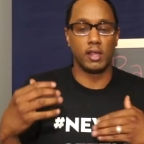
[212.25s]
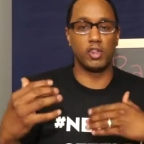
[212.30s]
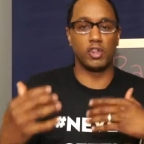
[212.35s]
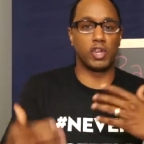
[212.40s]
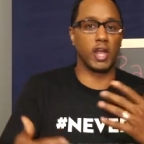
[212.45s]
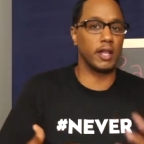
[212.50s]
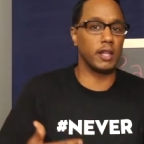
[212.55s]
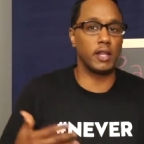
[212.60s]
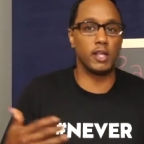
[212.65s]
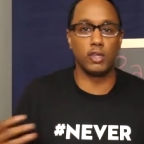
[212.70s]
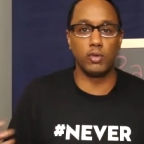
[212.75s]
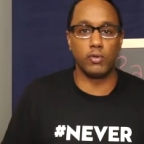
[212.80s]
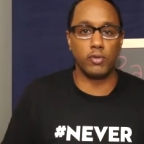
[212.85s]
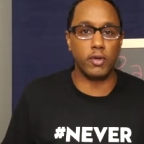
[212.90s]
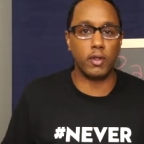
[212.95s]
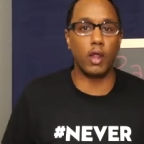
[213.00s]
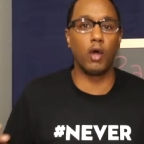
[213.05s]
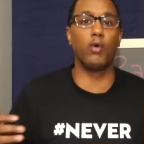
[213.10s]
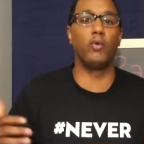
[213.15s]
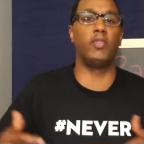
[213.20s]
gently used
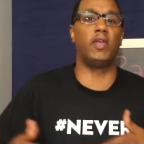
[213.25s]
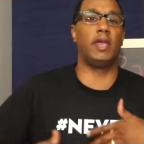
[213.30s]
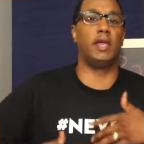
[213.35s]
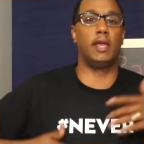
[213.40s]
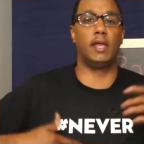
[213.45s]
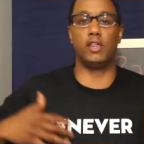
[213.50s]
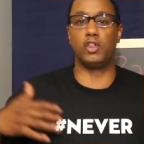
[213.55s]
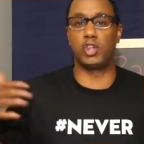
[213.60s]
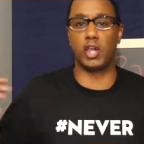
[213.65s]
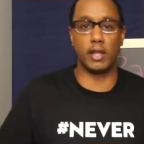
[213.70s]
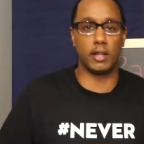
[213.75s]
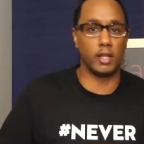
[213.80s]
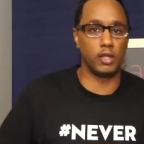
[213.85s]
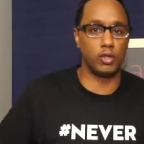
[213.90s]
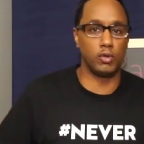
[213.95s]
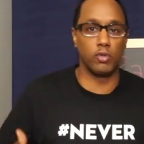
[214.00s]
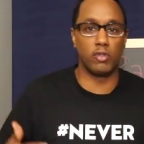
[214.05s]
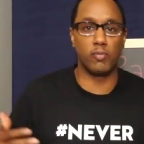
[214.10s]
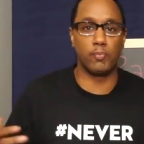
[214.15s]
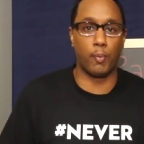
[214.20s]
clothing and gently
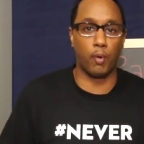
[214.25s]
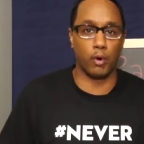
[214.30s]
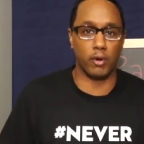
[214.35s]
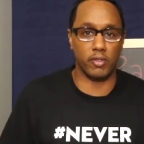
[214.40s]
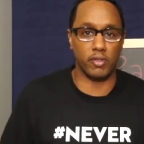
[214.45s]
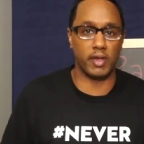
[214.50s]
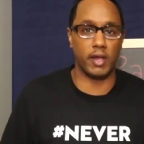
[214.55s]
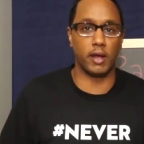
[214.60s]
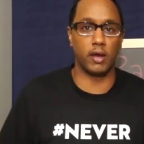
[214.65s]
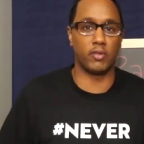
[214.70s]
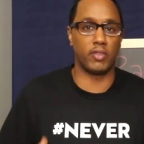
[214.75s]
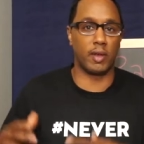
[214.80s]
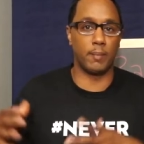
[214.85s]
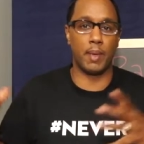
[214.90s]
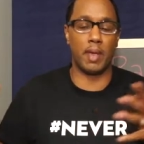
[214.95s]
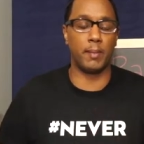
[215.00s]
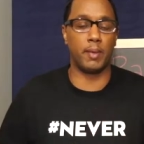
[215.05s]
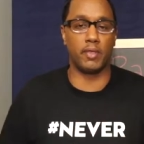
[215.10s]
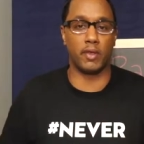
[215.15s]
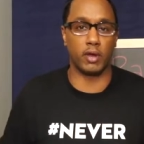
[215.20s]
used sports gear that
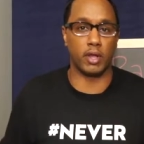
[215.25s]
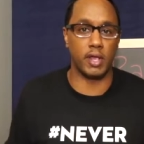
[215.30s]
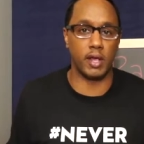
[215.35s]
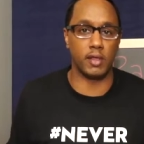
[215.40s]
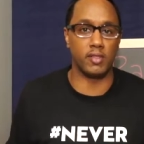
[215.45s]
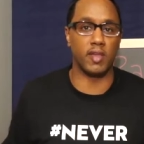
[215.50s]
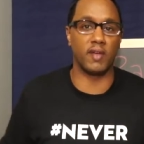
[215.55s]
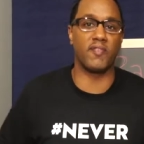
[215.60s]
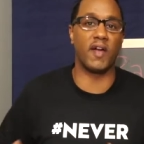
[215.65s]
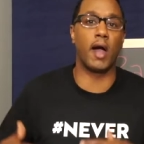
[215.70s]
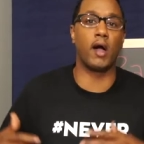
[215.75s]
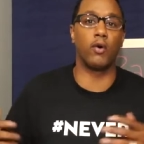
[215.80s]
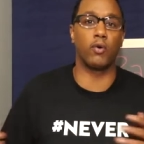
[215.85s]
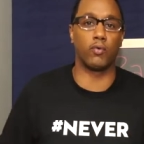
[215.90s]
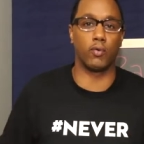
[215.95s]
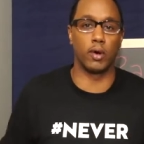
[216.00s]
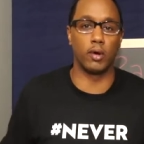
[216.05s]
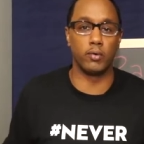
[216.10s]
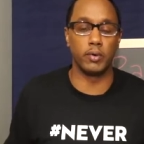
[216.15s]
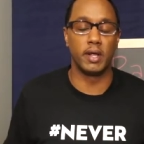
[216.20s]
maybe their kids have
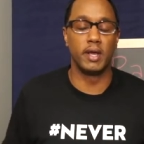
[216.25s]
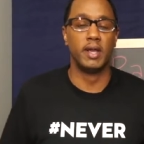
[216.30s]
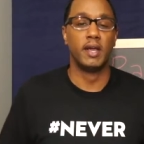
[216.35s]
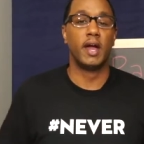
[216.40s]
outgrown.